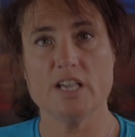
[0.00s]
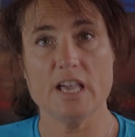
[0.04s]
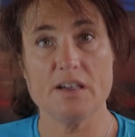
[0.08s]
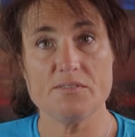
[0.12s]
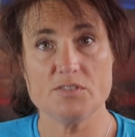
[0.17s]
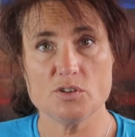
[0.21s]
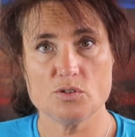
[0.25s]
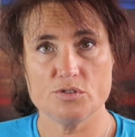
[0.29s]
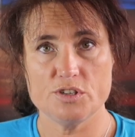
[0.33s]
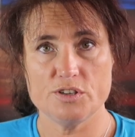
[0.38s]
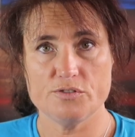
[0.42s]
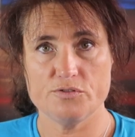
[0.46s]

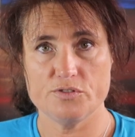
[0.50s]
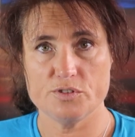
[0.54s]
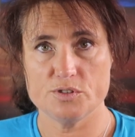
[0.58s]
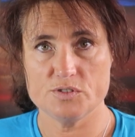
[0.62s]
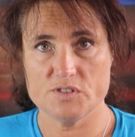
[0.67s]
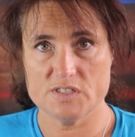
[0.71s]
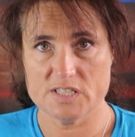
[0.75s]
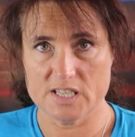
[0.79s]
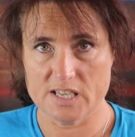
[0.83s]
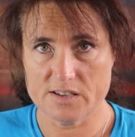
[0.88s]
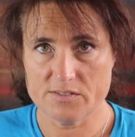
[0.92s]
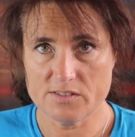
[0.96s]
gathered all your
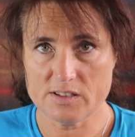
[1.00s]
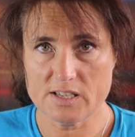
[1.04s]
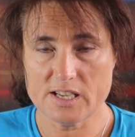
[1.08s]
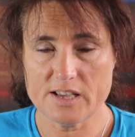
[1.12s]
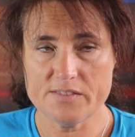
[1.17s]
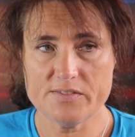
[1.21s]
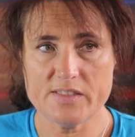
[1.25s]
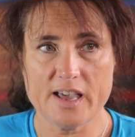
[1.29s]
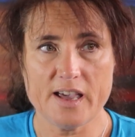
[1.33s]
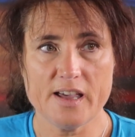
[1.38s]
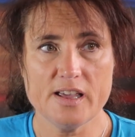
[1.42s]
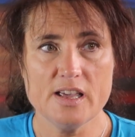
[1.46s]
food together
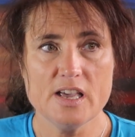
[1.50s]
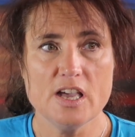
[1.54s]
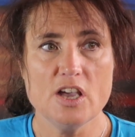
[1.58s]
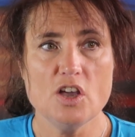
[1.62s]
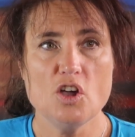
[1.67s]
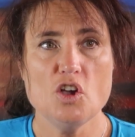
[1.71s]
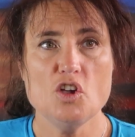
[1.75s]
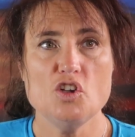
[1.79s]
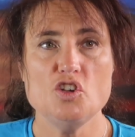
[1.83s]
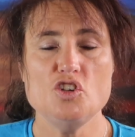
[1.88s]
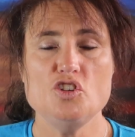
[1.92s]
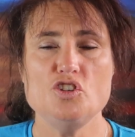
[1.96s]
like that,
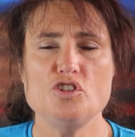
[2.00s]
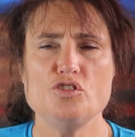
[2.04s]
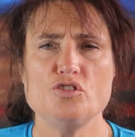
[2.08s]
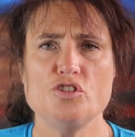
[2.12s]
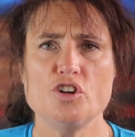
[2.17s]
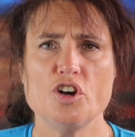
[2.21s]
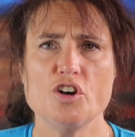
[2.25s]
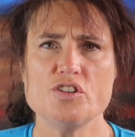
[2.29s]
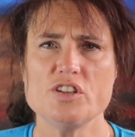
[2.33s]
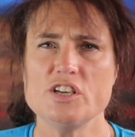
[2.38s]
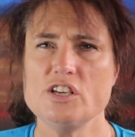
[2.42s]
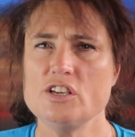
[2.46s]
you
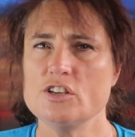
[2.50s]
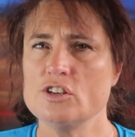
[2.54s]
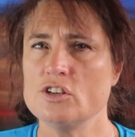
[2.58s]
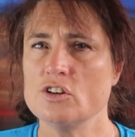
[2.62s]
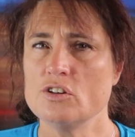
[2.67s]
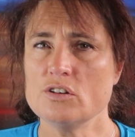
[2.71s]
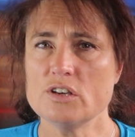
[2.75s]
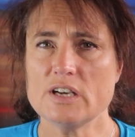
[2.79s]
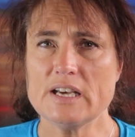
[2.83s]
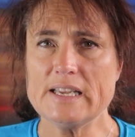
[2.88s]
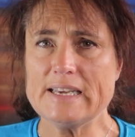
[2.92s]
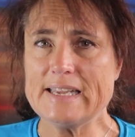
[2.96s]
know that you're
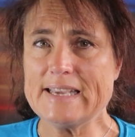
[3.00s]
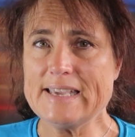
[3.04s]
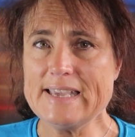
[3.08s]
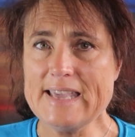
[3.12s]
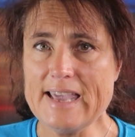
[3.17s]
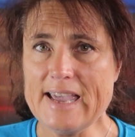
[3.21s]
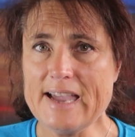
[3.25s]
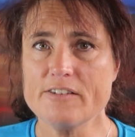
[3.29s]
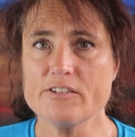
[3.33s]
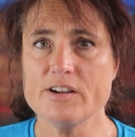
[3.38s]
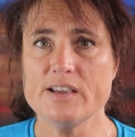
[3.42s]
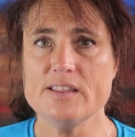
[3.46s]
not going to
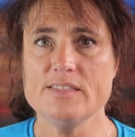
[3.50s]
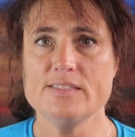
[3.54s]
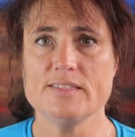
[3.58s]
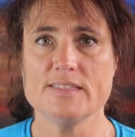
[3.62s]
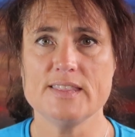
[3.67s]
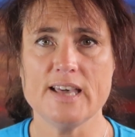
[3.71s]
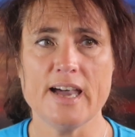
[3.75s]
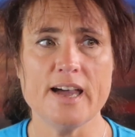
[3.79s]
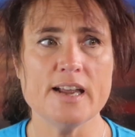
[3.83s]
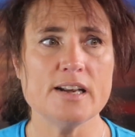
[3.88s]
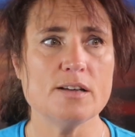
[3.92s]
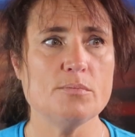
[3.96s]
carry
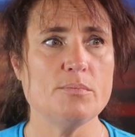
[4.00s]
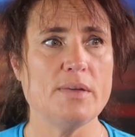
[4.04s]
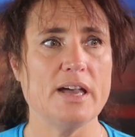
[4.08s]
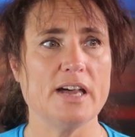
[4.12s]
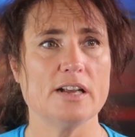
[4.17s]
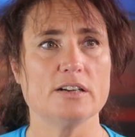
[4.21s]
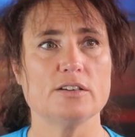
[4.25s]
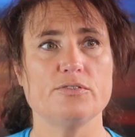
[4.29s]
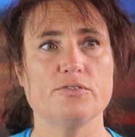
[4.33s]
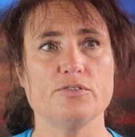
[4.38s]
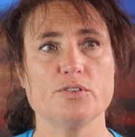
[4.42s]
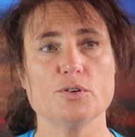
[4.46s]
that
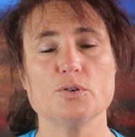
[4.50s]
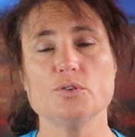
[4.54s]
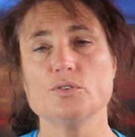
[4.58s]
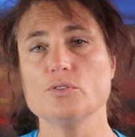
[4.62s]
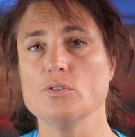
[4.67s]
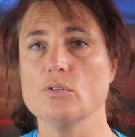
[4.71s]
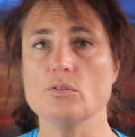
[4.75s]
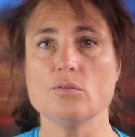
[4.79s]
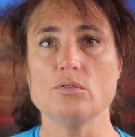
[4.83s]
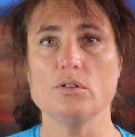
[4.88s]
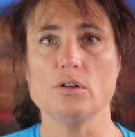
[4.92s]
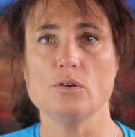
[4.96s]
amount of
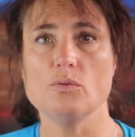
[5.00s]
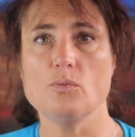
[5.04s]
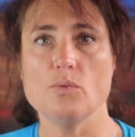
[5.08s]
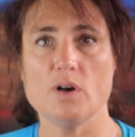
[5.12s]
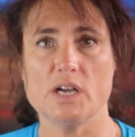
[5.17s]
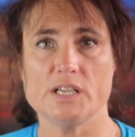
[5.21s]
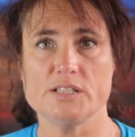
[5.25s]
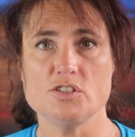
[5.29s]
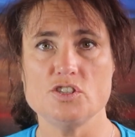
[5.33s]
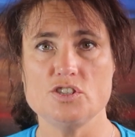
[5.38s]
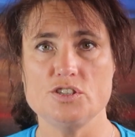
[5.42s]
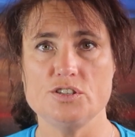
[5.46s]
food all at
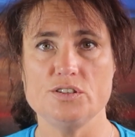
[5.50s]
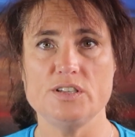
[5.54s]
once.